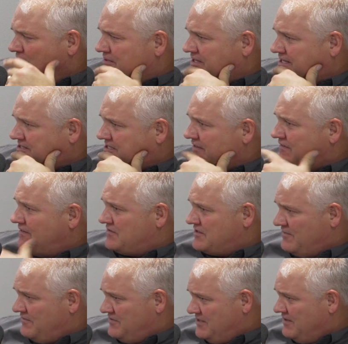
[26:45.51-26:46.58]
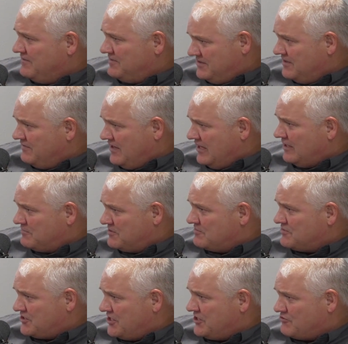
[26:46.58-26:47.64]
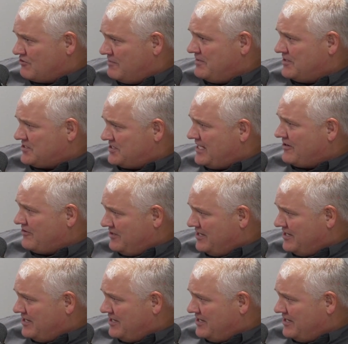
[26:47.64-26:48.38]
BSF have developed some seed treatments that are